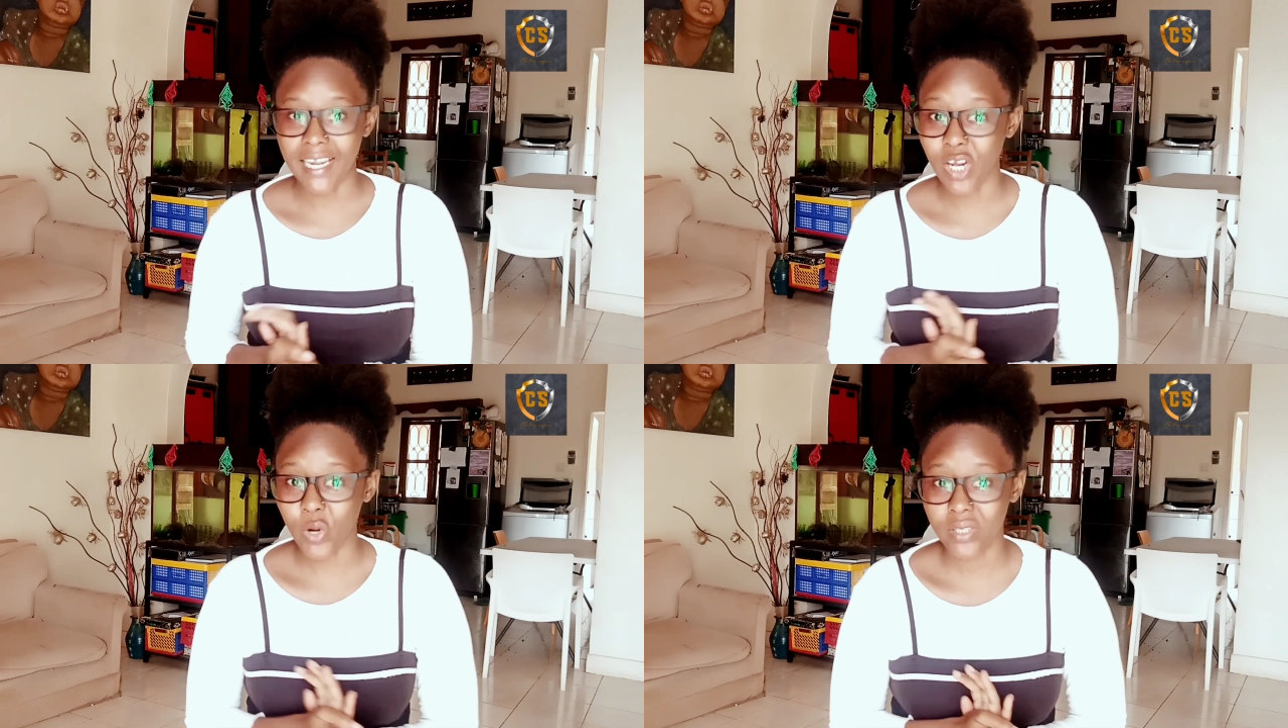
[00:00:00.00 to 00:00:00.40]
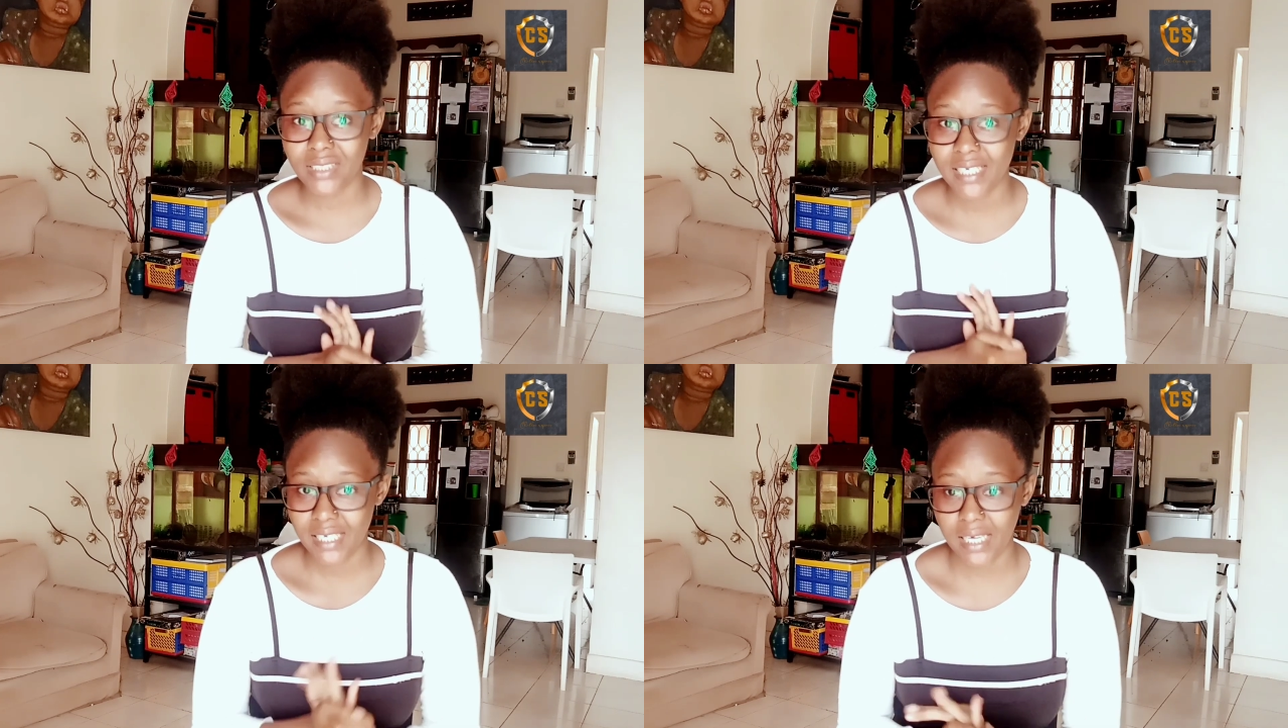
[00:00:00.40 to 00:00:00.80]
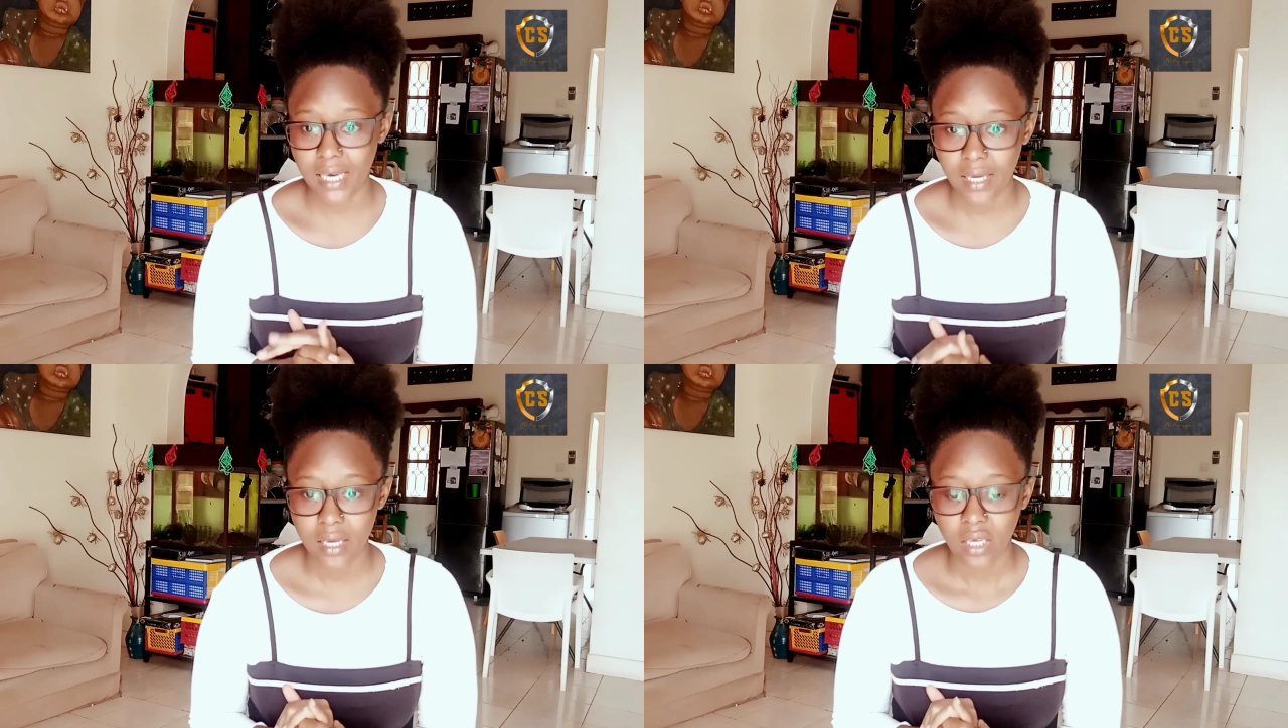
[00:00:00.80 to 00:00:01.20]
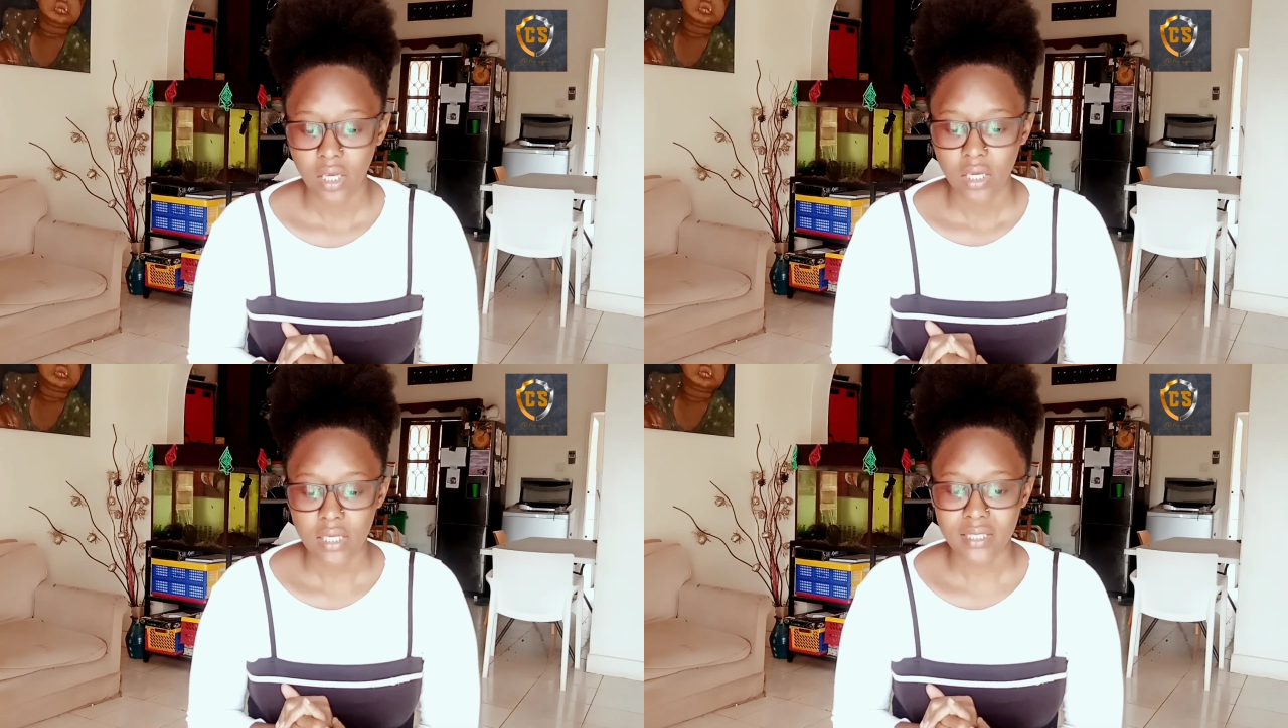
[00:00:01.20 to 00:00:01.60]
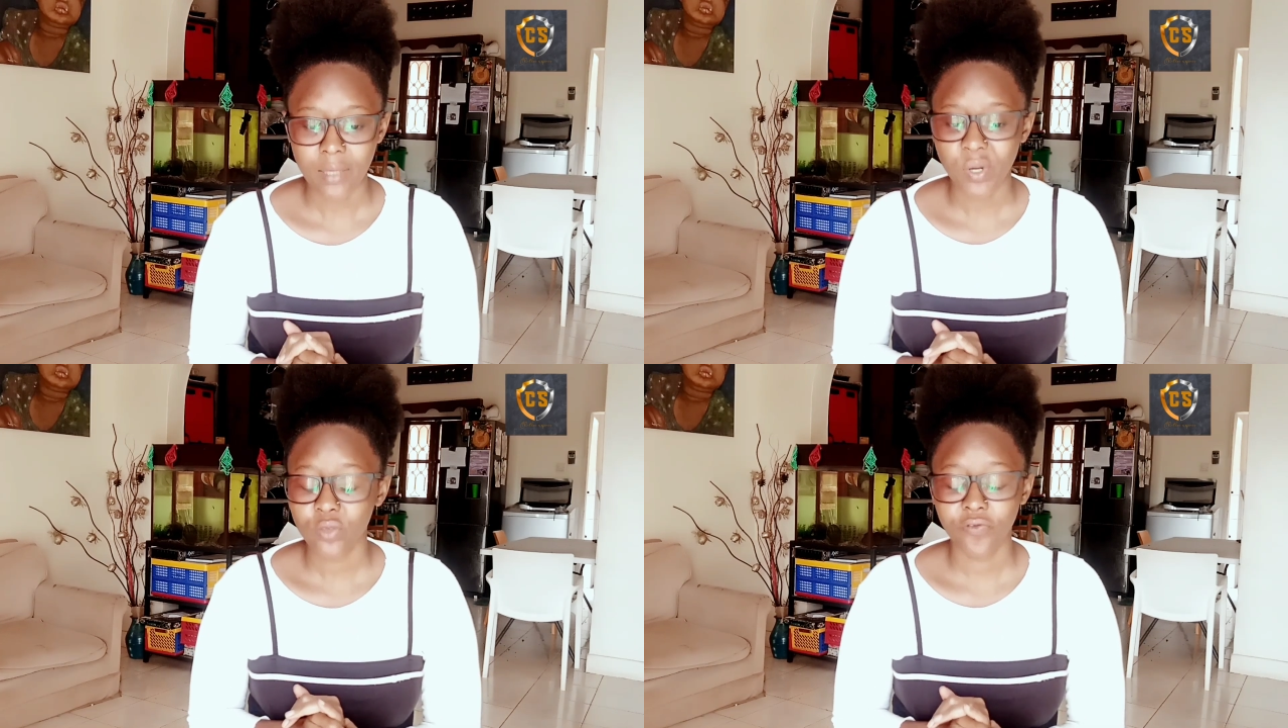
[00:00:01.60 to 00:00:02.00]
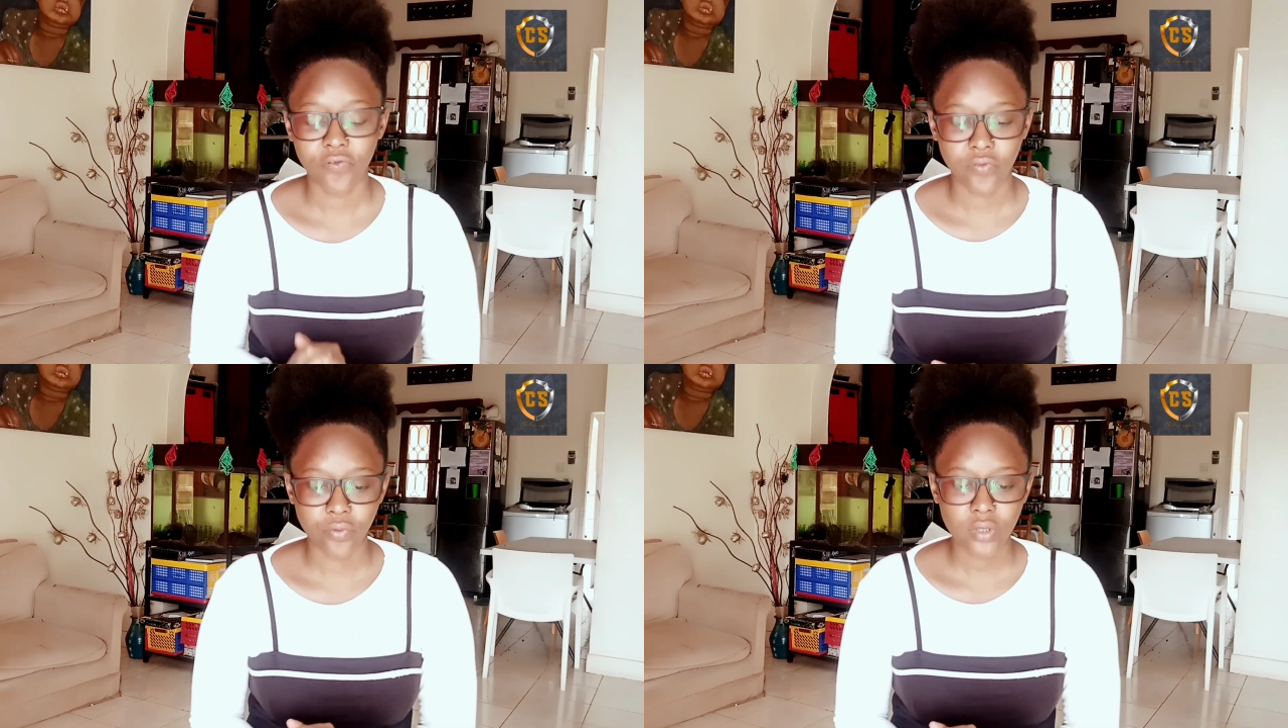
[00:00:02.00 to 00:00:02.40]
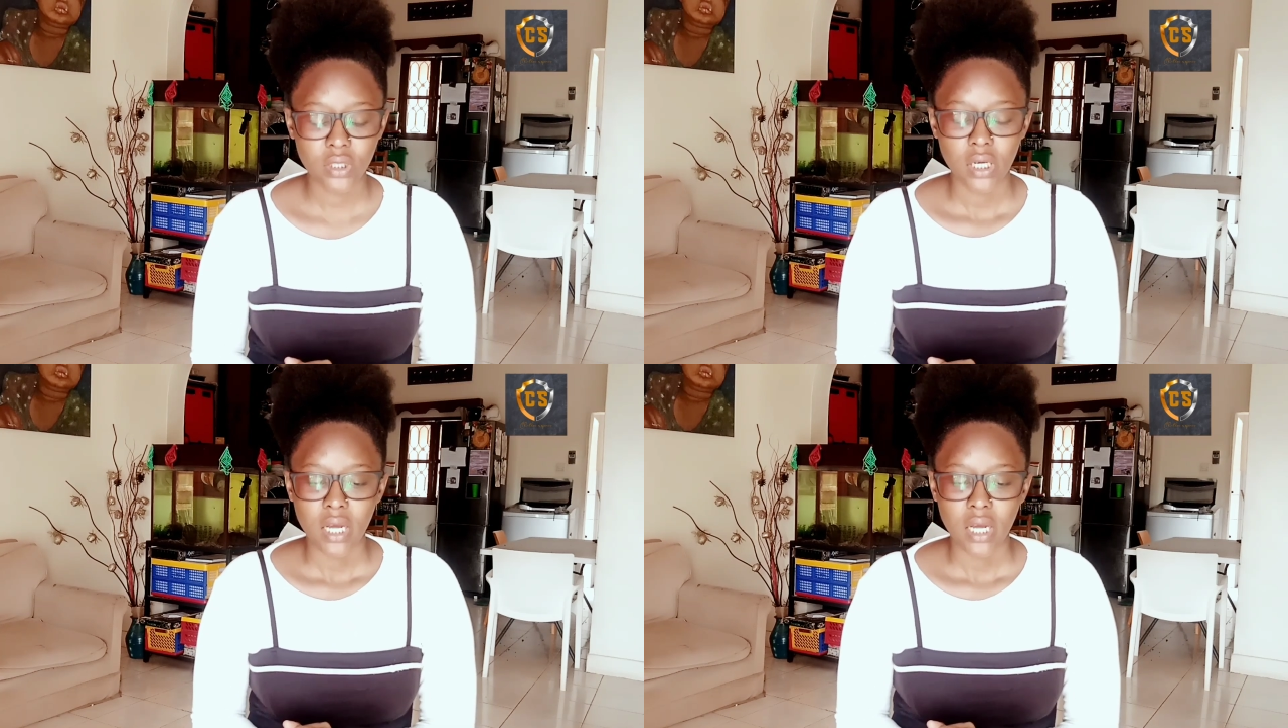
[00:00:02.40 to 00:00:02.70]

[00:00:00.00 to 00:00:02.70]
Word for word: a lot here is about food.